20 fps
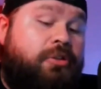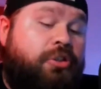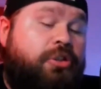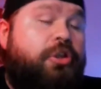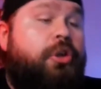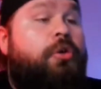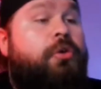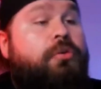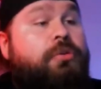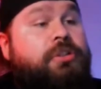
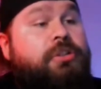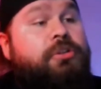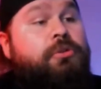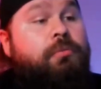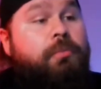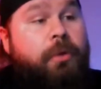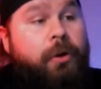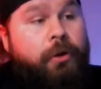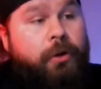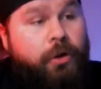chose
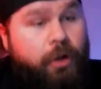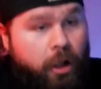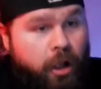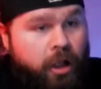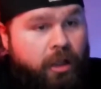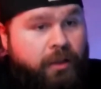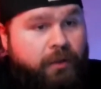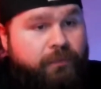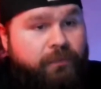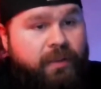to burn
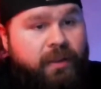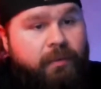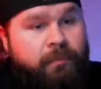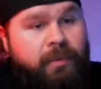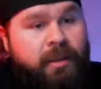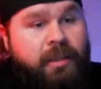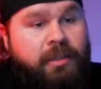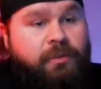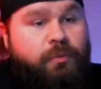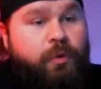all of
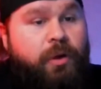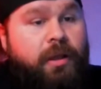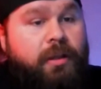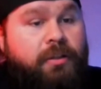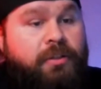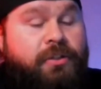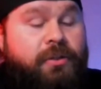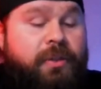them as well.